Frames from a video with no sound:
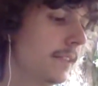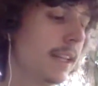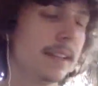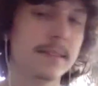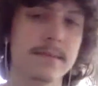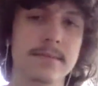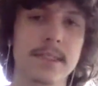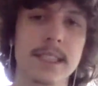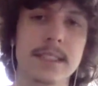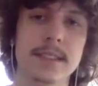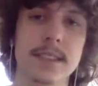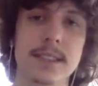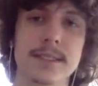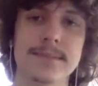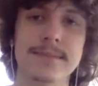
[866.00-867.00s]
I
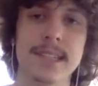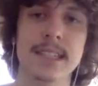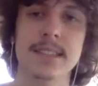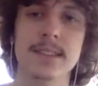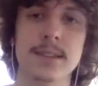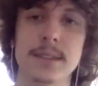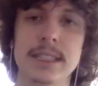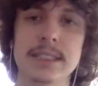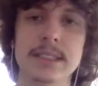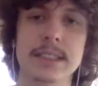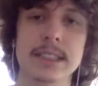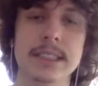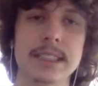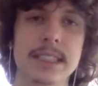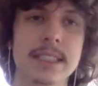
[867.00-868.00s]
don't know what I
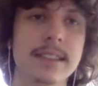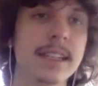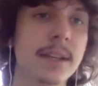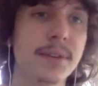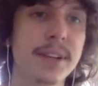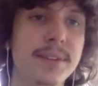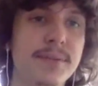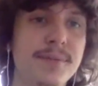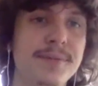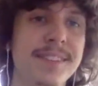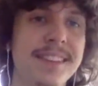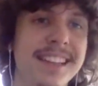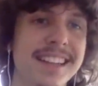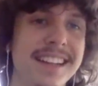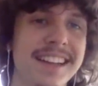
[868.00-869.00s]
was gonna say. Anyway,
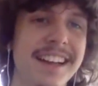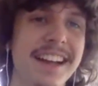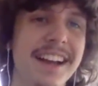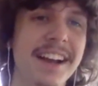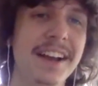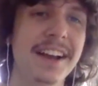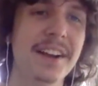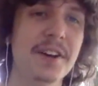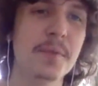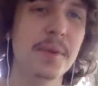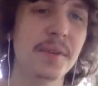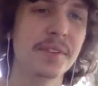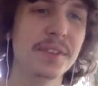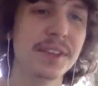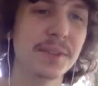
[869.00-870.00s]
I
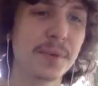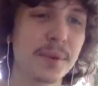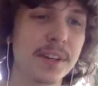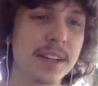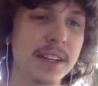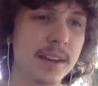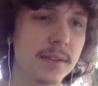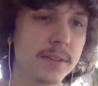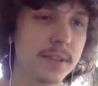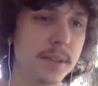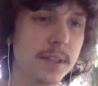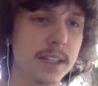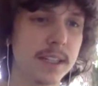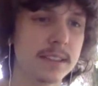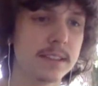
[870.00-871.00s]
hope everything's working out for
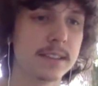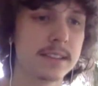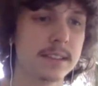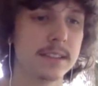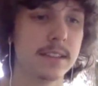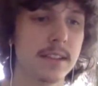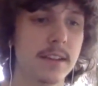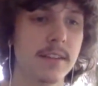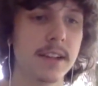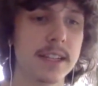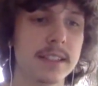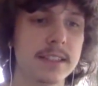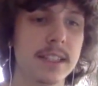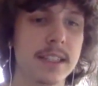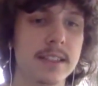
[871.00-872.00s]
you guys.
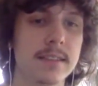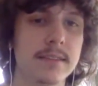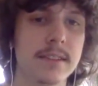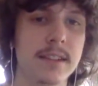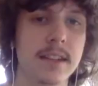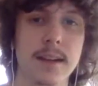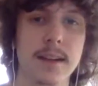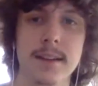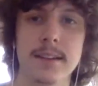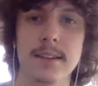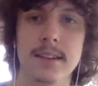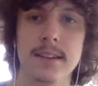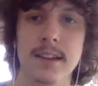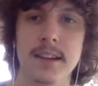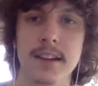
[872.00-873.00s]
Like I said,
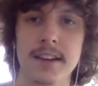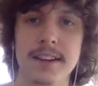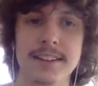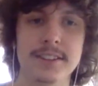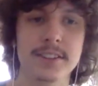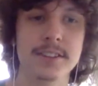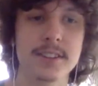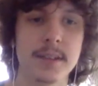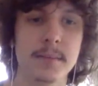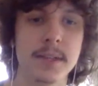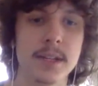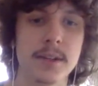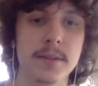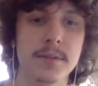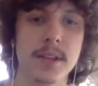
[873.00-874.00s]
just let
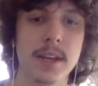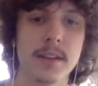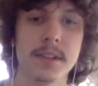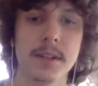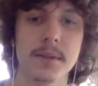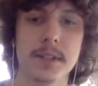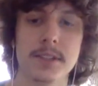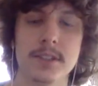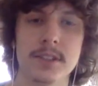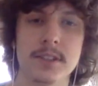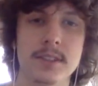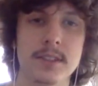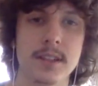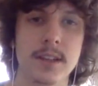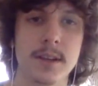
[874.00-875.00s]
me know if you have any
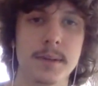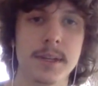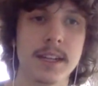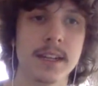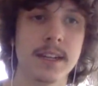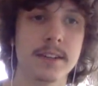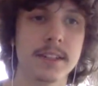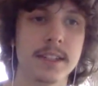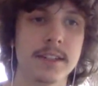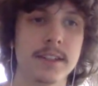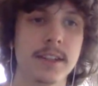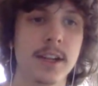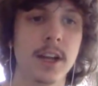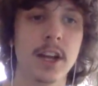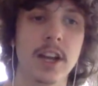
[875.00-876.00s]
questions. I'll be hanging out
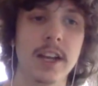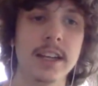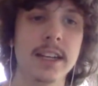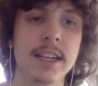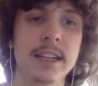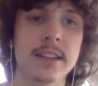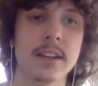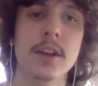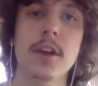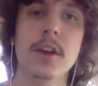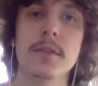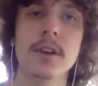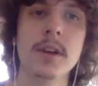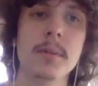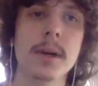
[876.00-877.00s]
here. And again,
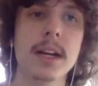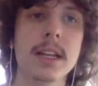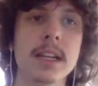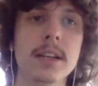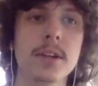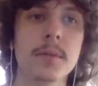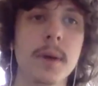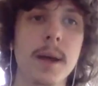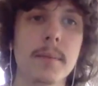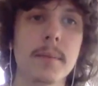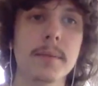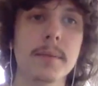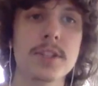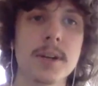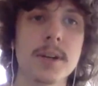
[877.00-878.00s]
for anybody who might
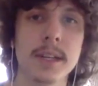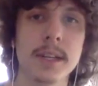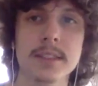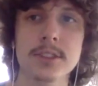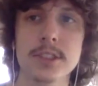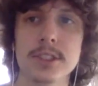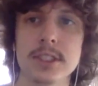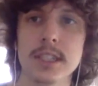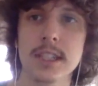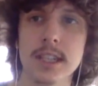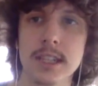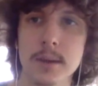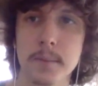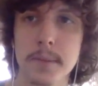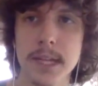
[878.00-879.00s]
be jumping in just a
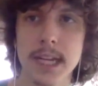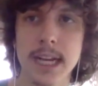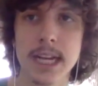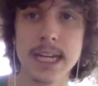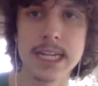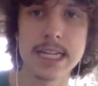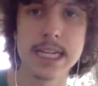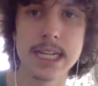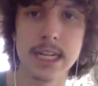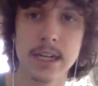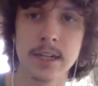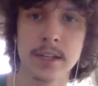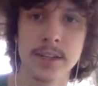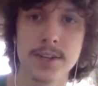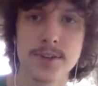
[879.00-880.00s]
little bit late
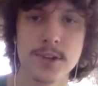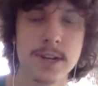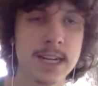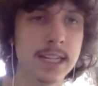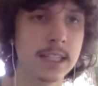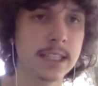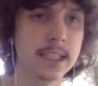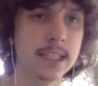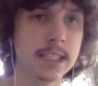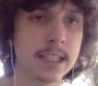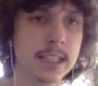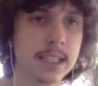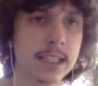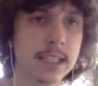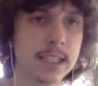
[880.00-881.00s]
on the train
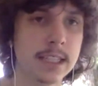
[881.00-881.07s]
here,